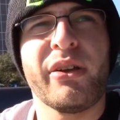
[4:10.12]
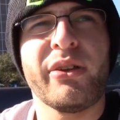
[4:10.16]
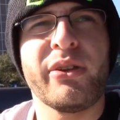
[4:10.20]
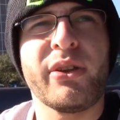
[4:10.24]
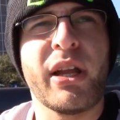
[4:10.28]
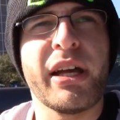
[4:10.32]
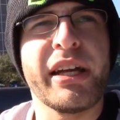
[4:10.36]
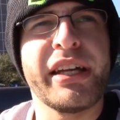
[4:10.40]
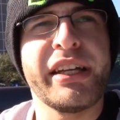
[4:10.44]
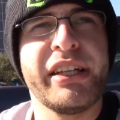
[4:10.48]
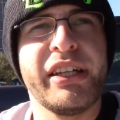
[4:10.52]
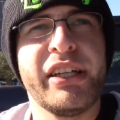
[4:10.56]

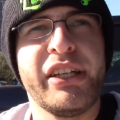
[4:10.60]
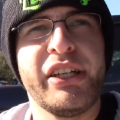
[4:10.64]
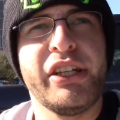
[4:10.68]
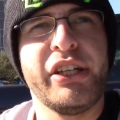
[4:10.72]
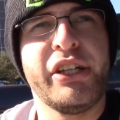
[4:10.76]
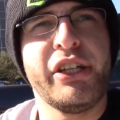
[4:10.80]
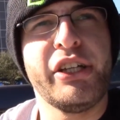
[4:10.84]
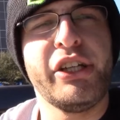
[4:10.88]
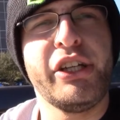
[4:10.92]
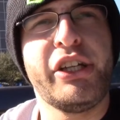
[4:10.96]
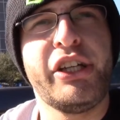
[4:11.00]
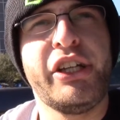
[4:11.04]
like
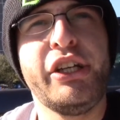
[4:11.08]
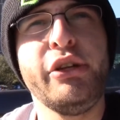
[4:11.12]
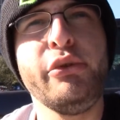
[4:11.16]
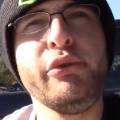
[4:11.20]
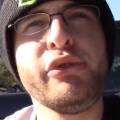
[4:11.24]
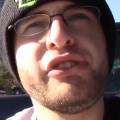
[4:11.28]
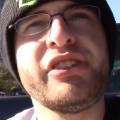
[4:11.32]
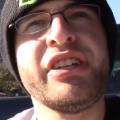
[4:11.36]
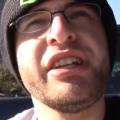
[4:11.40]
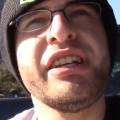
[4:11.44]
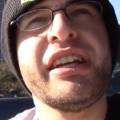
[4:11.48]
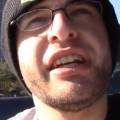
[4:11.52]

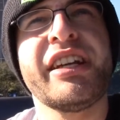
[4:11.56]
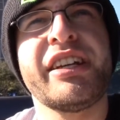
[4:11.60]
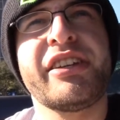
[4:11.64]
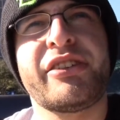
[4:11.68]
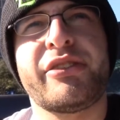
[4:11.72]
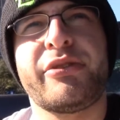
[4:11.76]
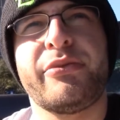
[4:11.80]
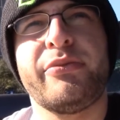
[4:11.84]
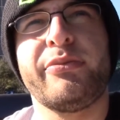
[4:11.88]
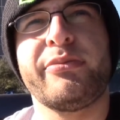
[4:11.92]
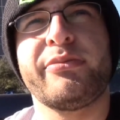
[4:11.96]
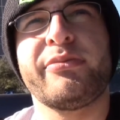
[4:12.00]
Houston
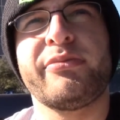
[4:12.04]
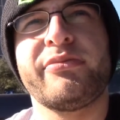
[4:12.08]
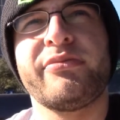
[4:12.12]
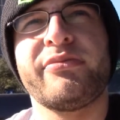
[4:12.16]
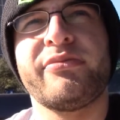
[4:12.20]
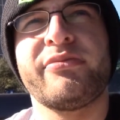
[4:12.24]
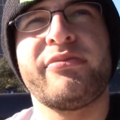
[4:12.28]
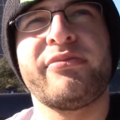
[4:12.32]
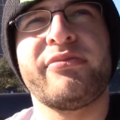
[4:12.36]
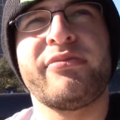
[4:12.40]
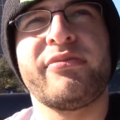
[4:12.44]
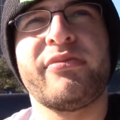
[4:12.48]
is
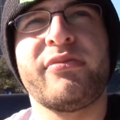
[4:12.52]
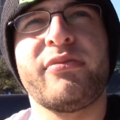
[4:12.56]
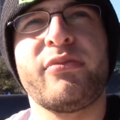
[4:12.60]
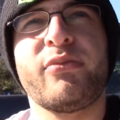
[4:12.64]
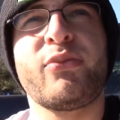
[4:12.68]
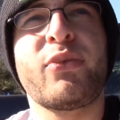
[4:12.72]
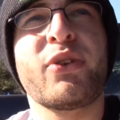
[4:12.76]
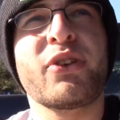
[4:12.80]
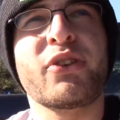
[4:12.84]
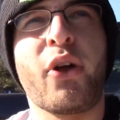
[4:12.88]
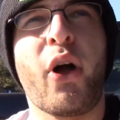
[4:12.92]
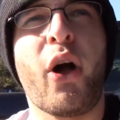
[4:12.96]

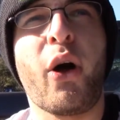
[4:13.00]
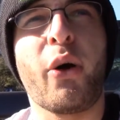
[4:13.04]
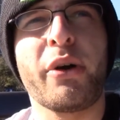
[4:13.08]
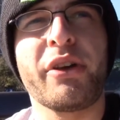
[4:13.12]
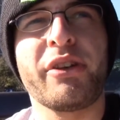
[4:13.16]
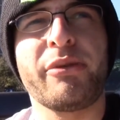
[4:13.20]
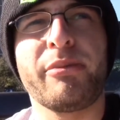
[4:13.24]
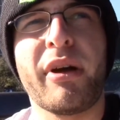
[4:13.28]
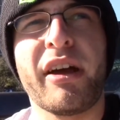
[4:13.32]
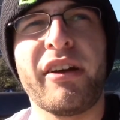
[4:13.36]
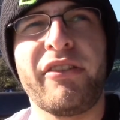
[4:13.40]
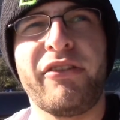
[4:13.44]
was
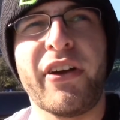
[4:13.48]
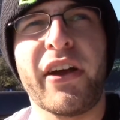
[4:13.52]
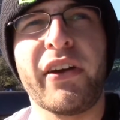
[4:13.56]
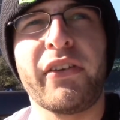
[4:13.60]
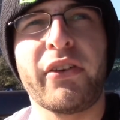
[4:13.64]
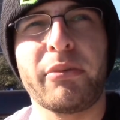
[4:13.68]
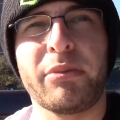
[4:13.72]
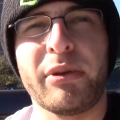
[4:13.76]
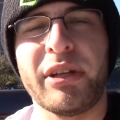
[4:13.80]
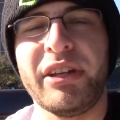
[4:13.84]
always my favorite